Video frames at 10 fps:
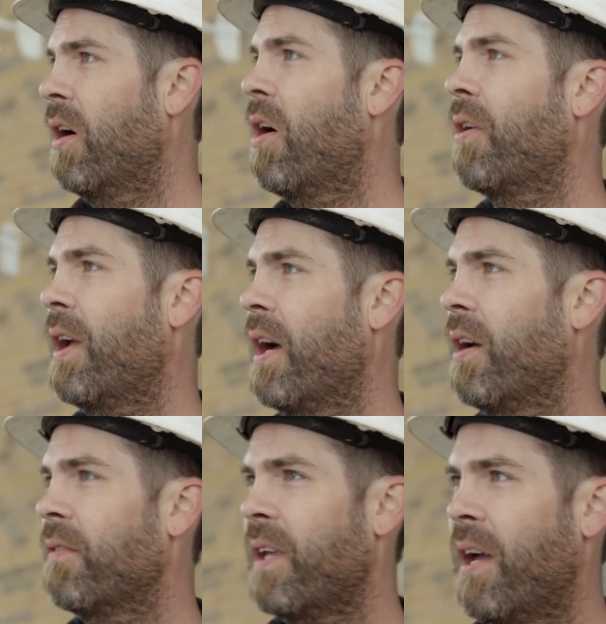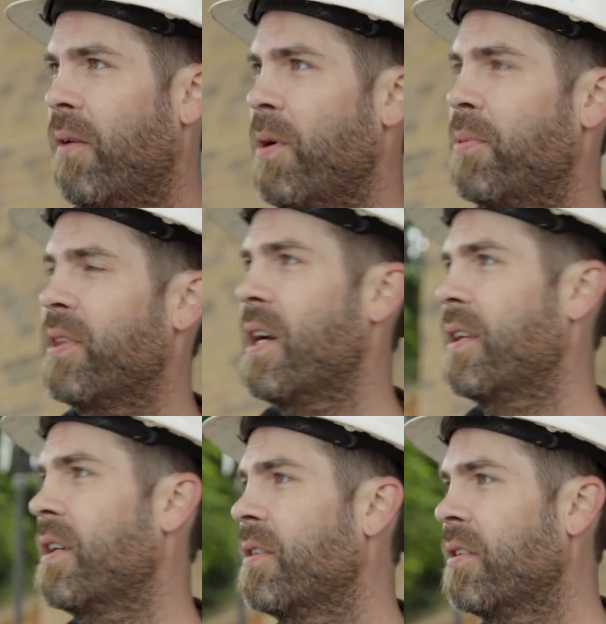speaks to the diversity of the
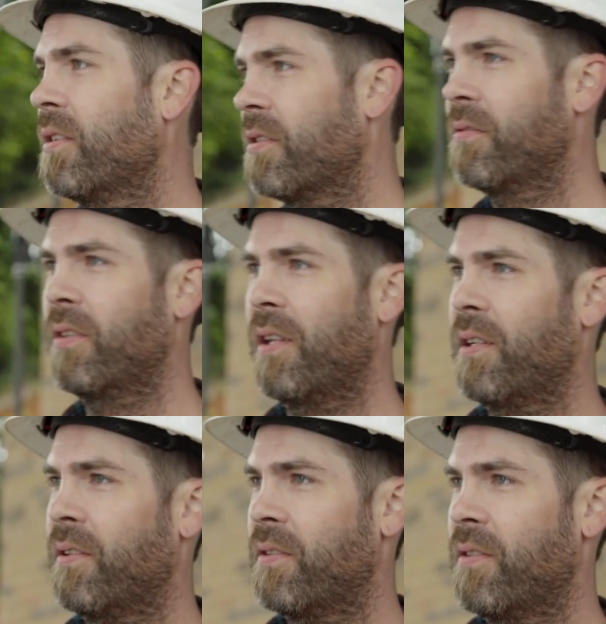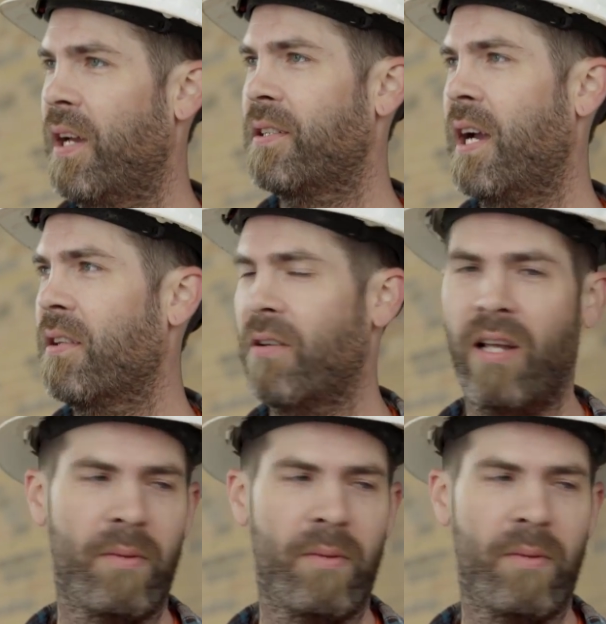type of work our contractors can do,